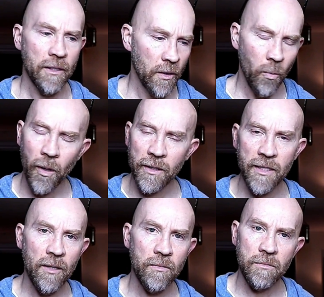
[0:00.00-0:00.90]
He walked
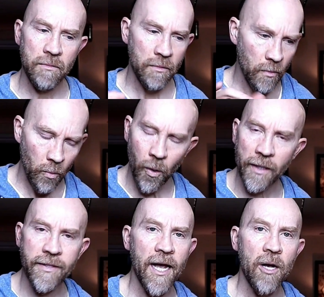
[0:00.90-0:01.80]

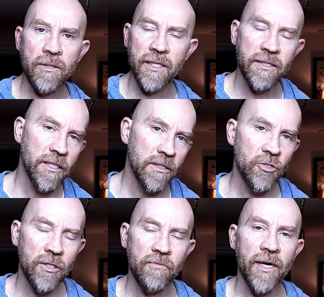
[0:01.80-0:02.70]
down, and just
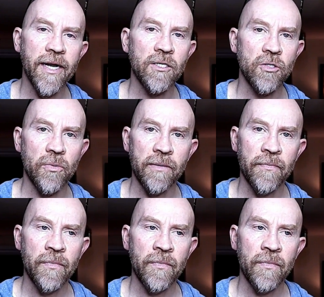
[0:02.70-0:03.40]
stood right next to her.